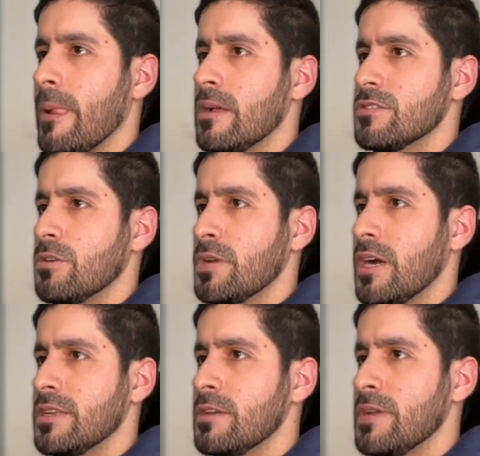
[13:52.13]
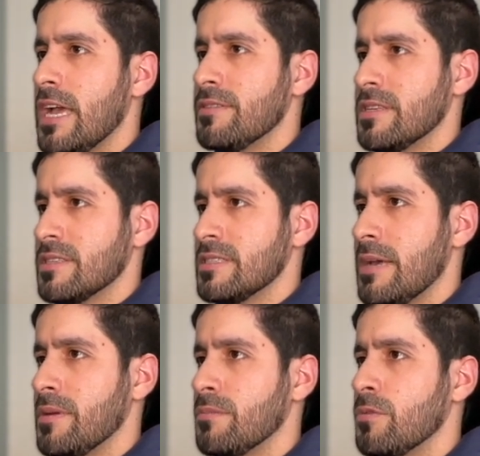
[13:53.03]
So we have it as
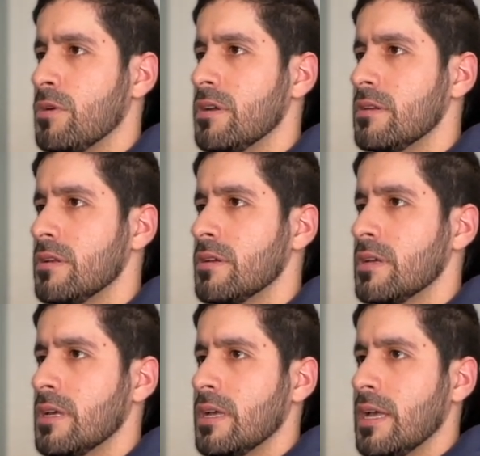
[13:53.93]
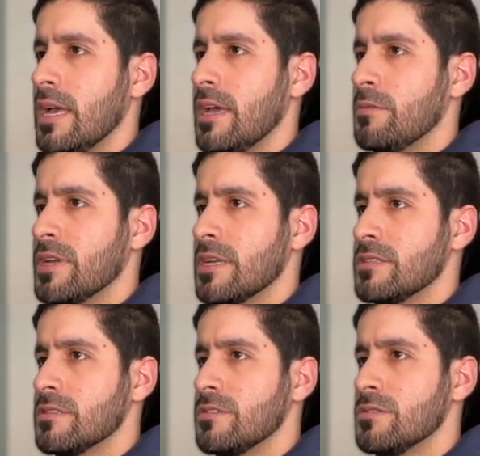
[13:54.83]
exam number 1, and we can
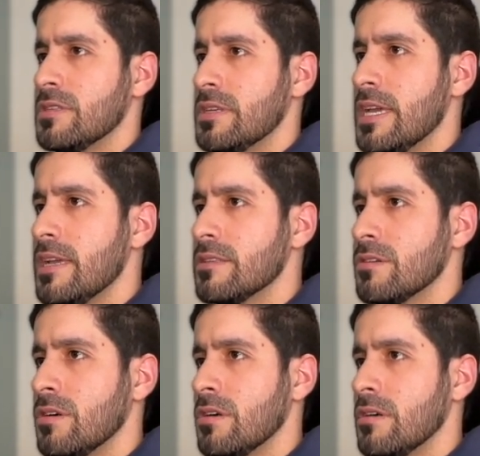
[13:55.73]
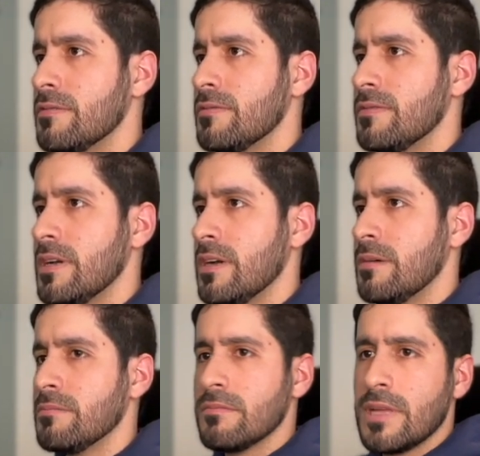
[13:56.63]
just use the date of
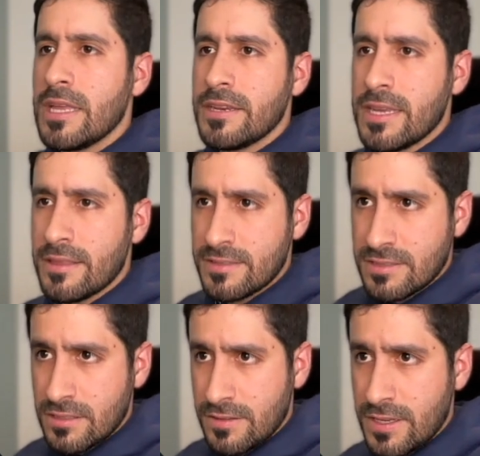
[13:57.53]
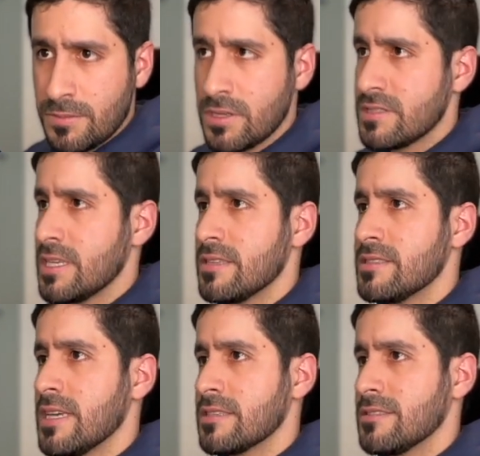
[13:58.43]
any date that is not available. Let's say the
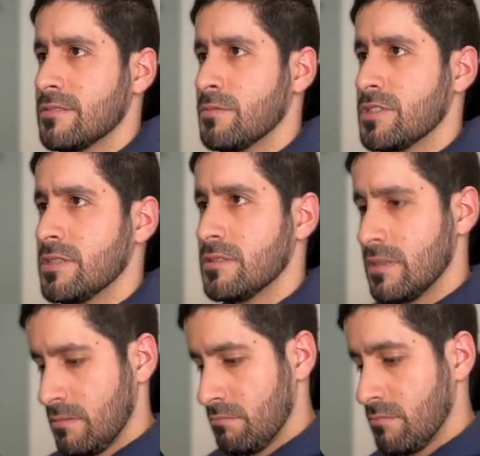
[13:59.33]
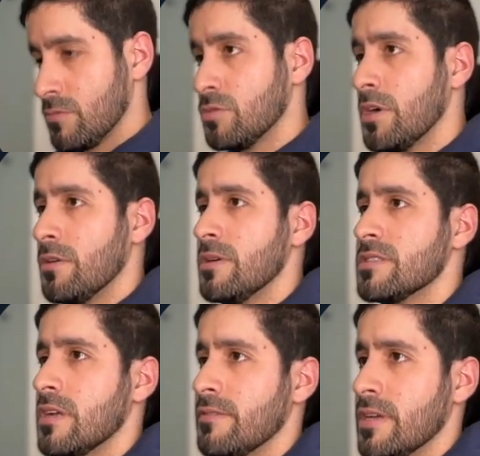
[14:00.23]
6th, which is tomorrow. It's
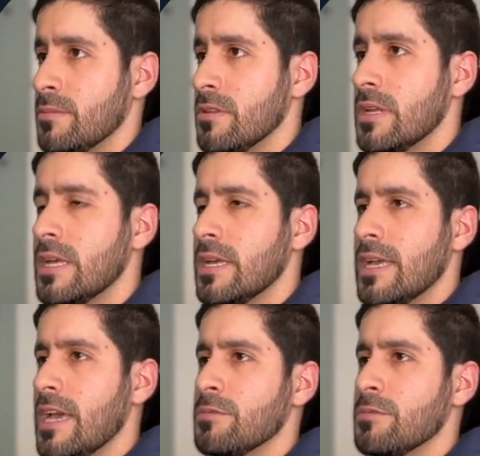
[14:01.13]
not available, and we